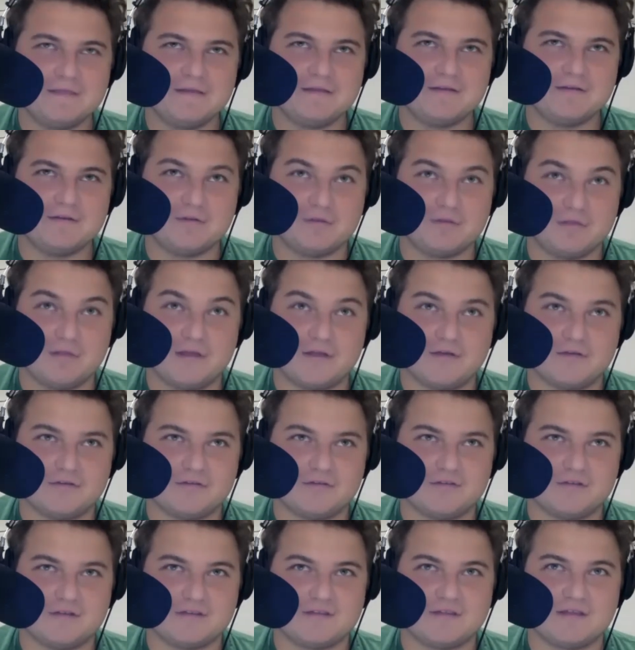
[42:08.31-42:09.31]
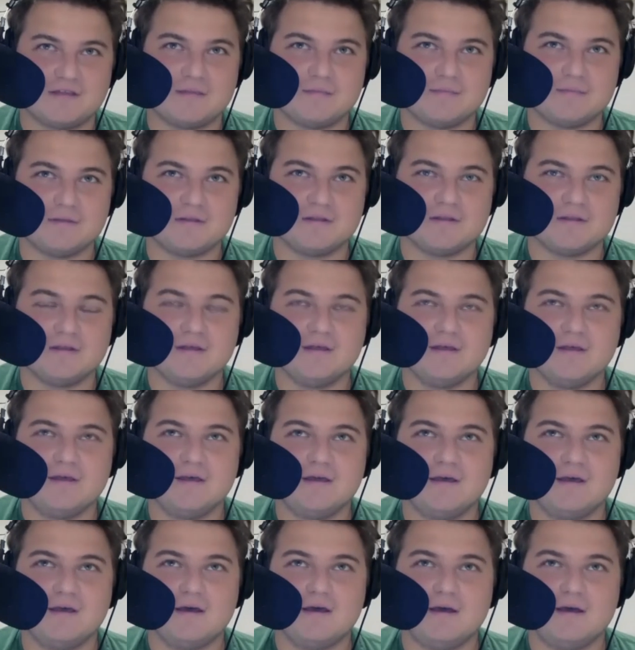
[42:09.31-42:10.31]
or letters like that. But
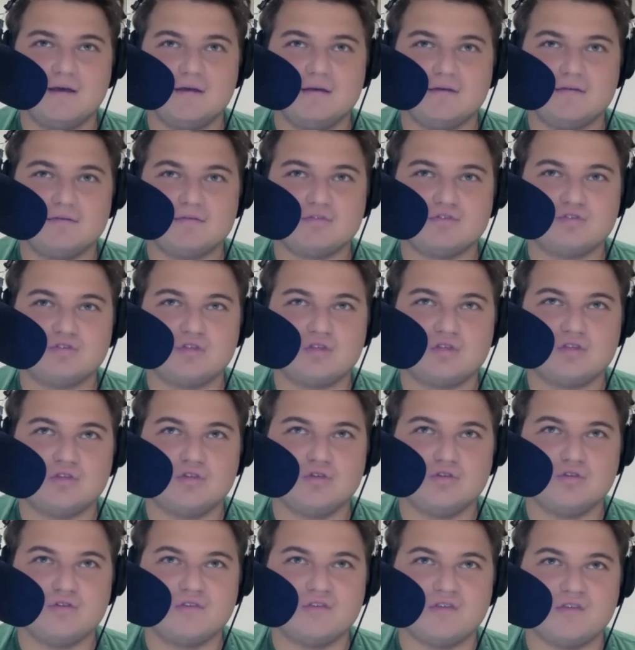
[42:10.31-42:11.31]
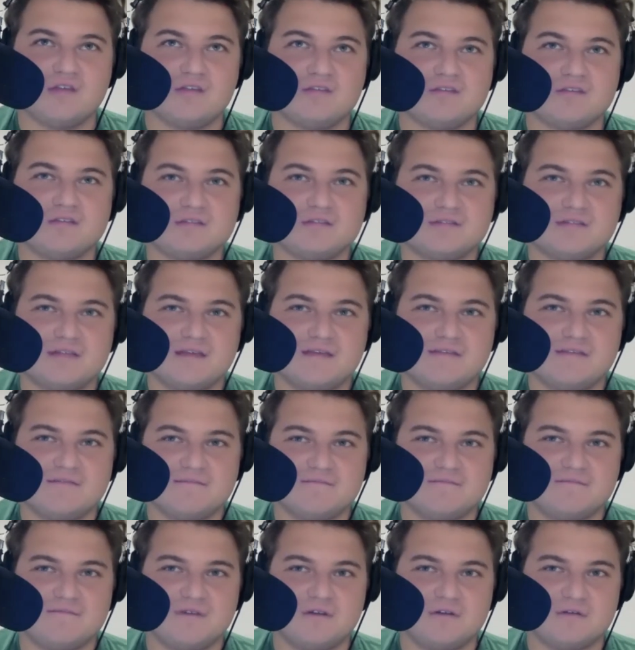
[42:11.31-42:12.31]
did you sense that they
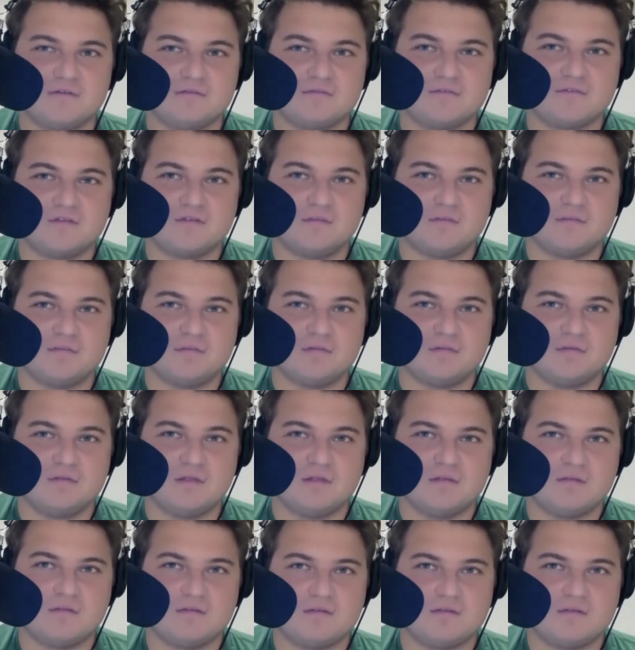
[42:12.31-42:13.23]
felt some